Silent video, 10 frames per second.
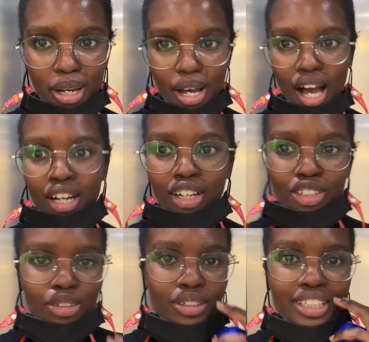I got
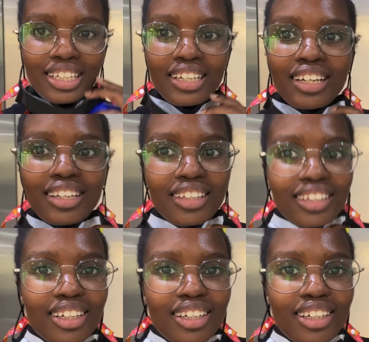new teeth.